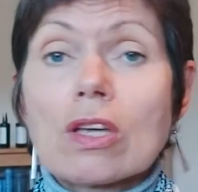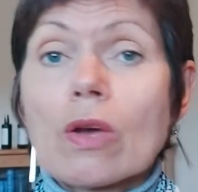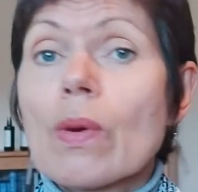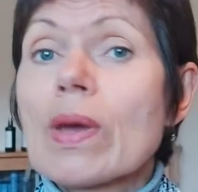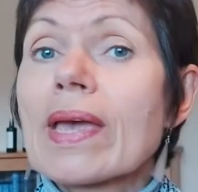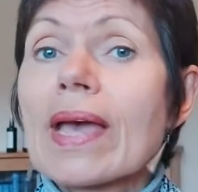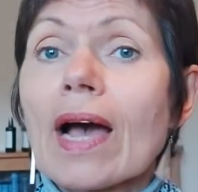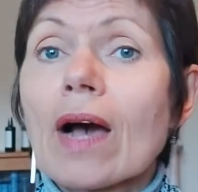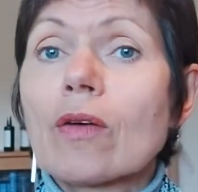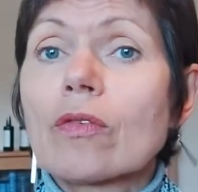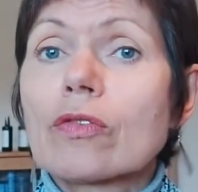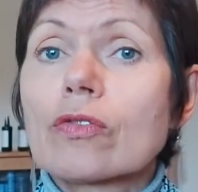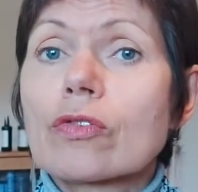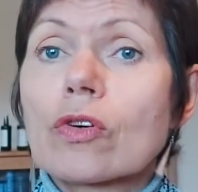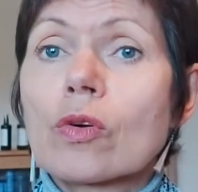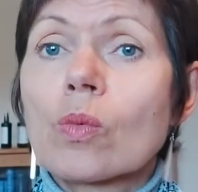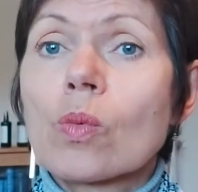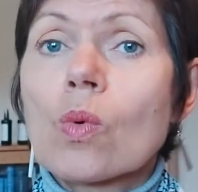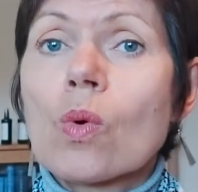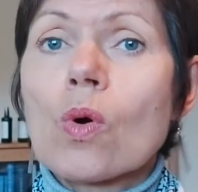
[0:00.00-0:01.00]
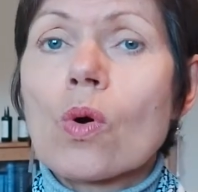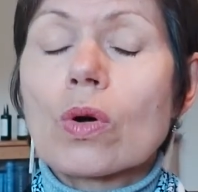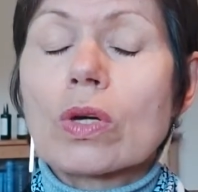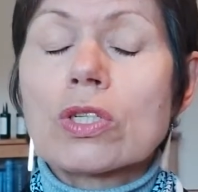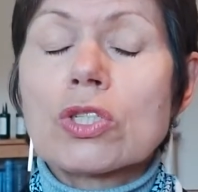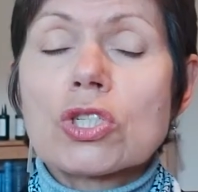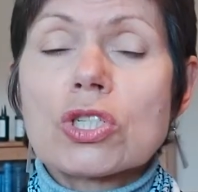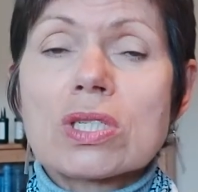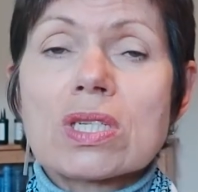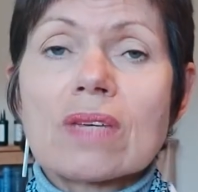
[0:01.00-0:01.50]
going out for a walk
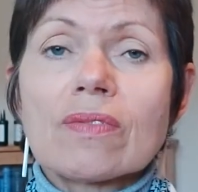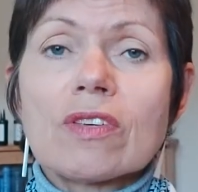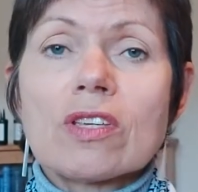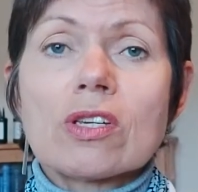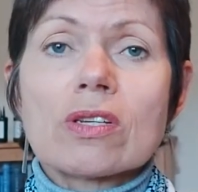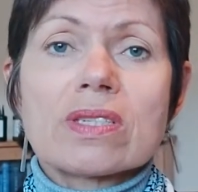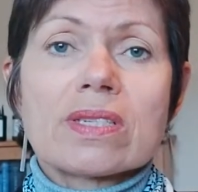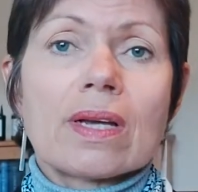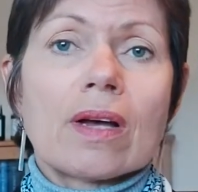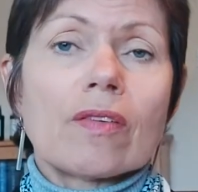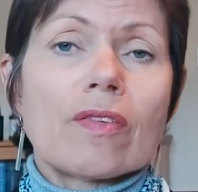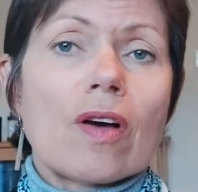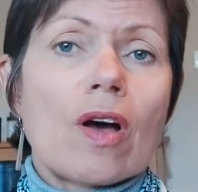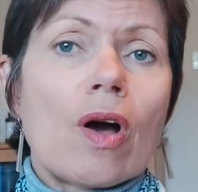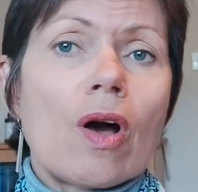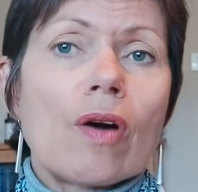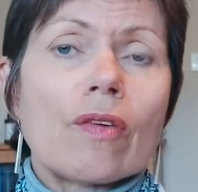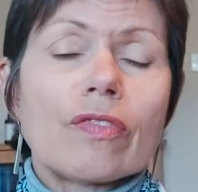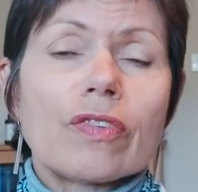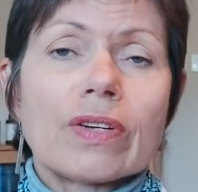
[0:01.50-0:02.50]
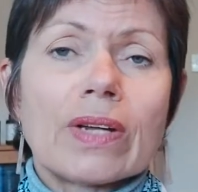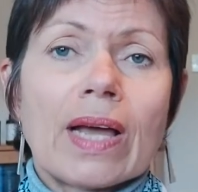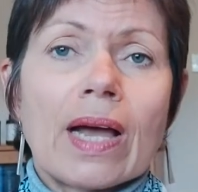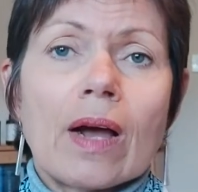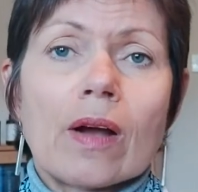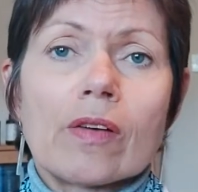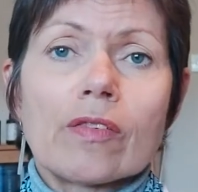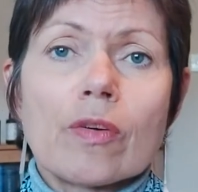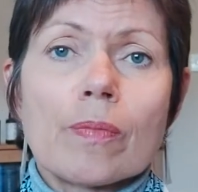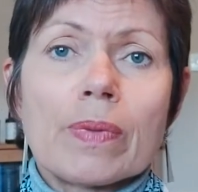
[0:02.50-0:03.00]
and just giving yourself half an
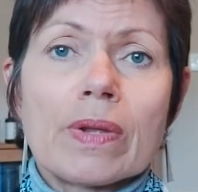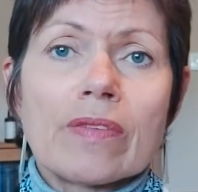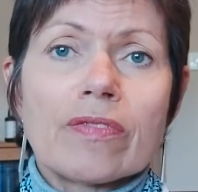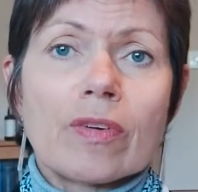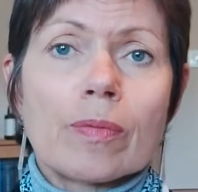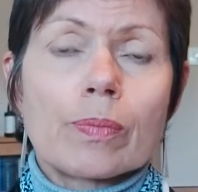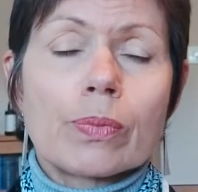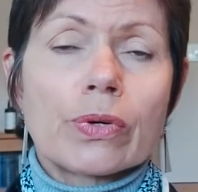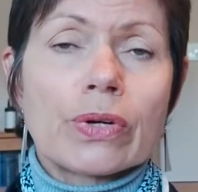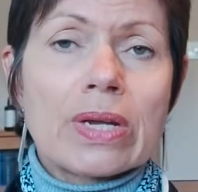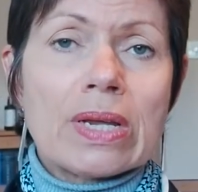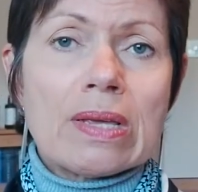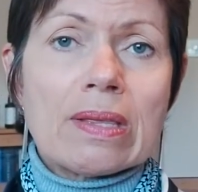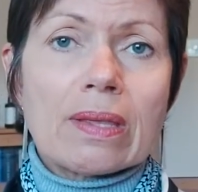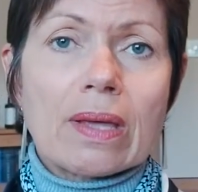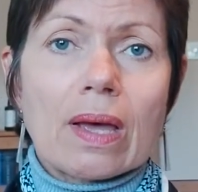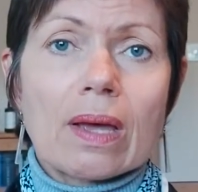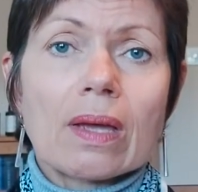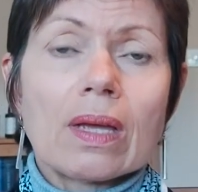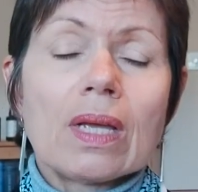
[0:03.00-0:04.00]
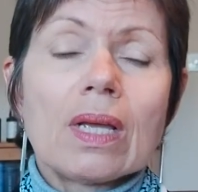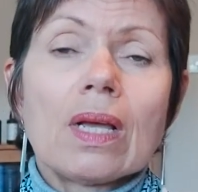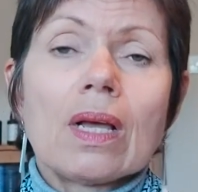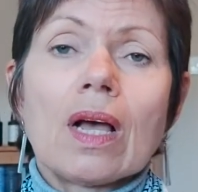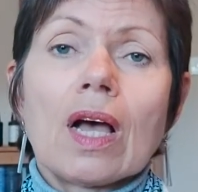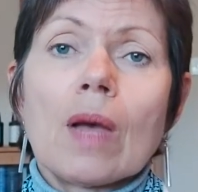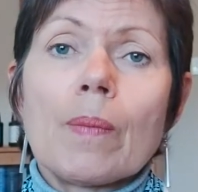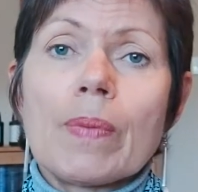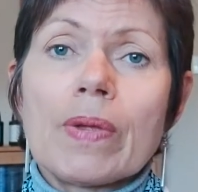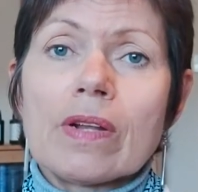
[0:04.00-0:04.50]
hour of a bit of a breather,
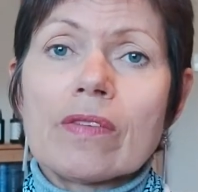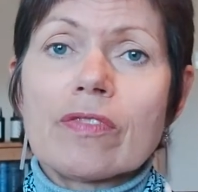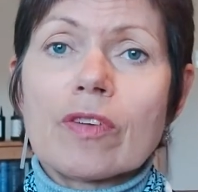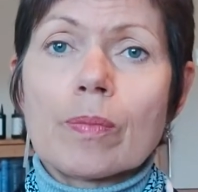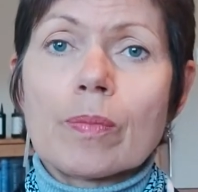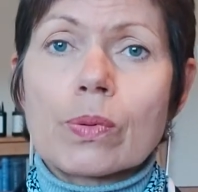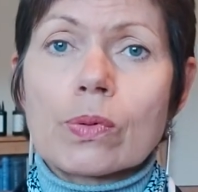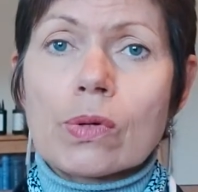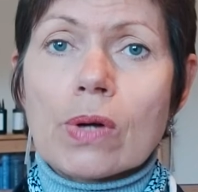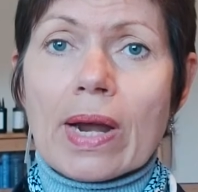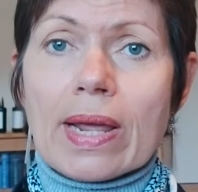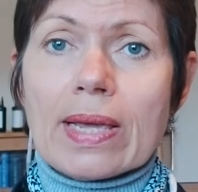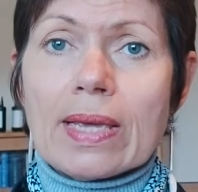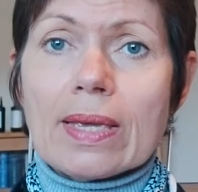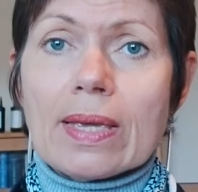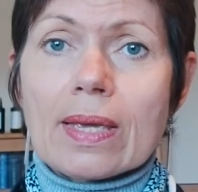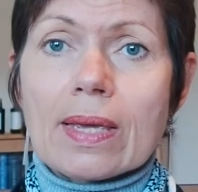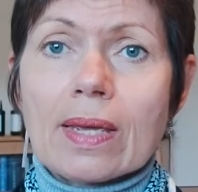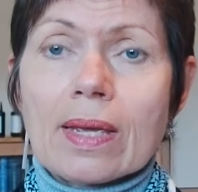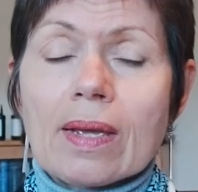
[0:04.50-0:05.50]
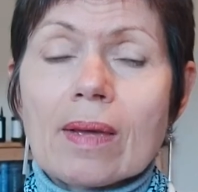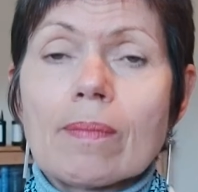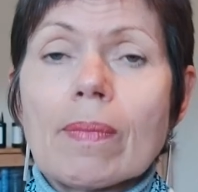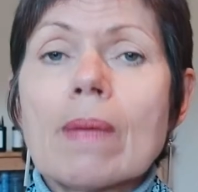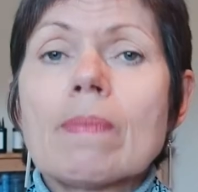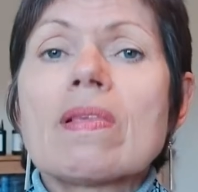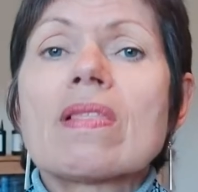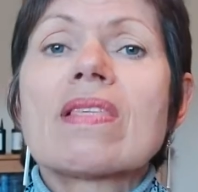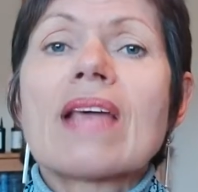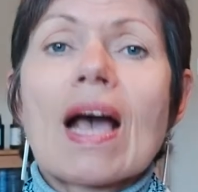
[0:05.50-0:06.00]
a bit of a break.
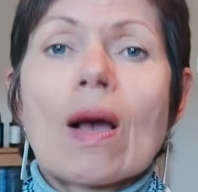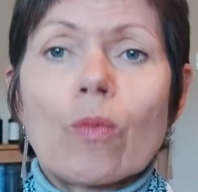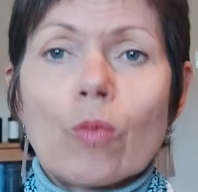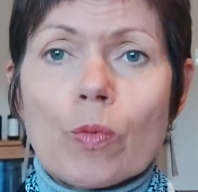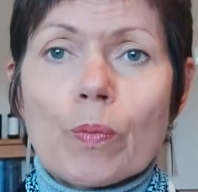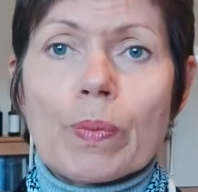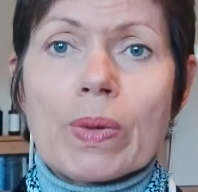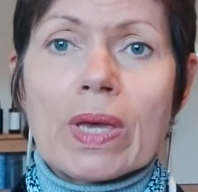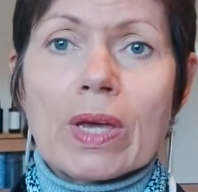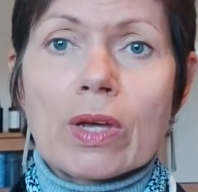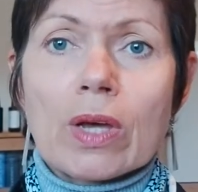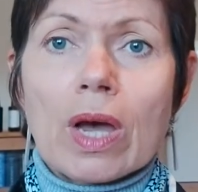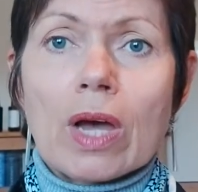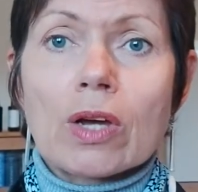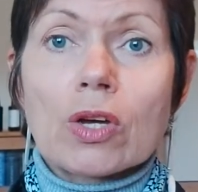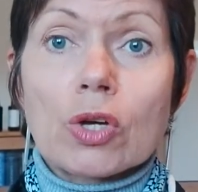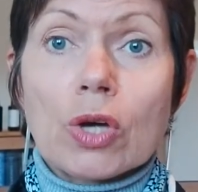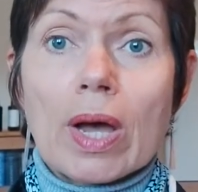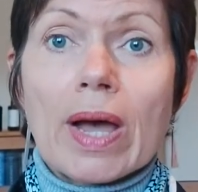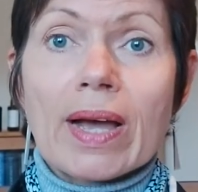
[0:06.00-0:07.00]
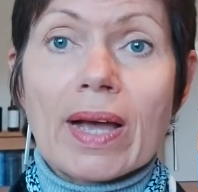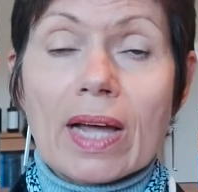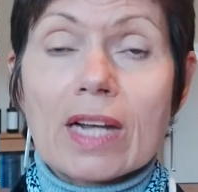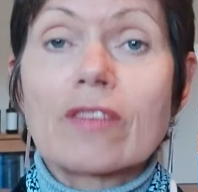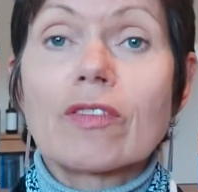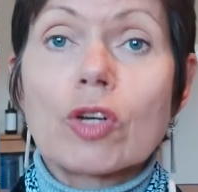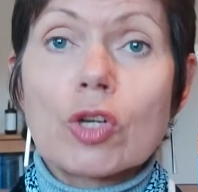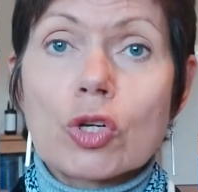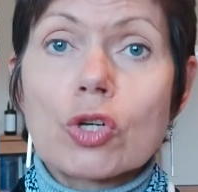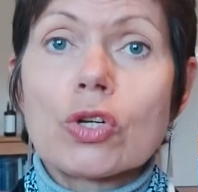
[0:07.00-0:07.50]
Maybe that would be a
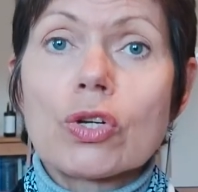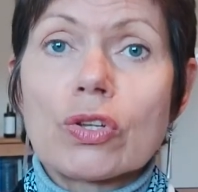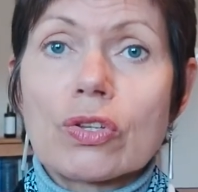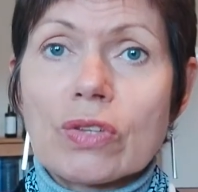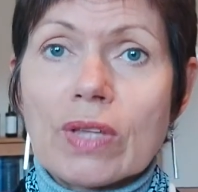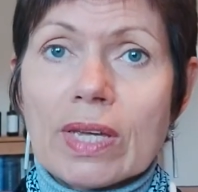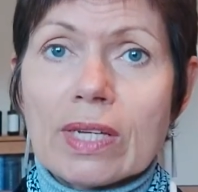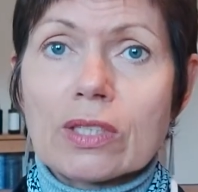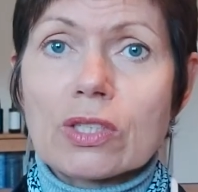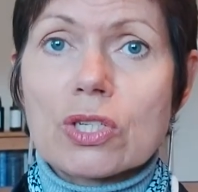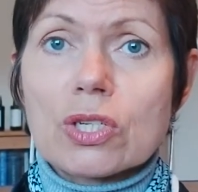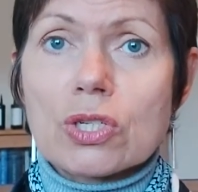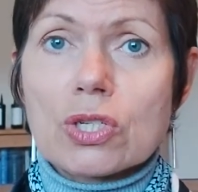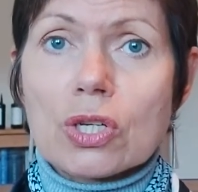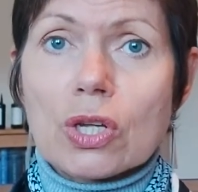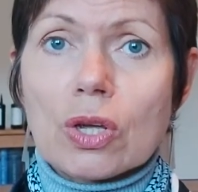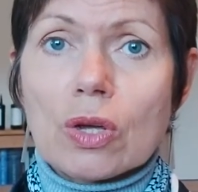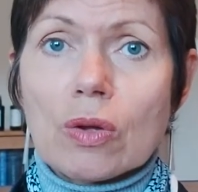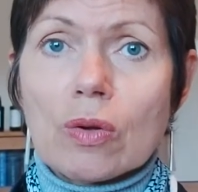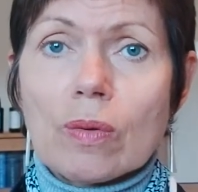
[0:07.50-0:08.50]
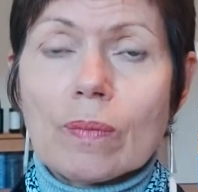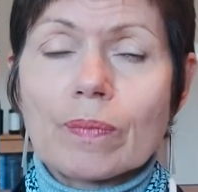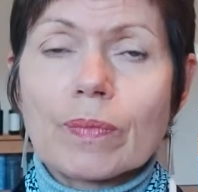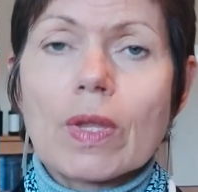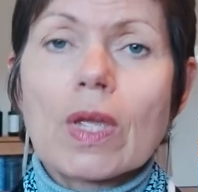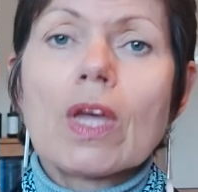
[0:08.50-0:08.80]
kind of a good thing to do.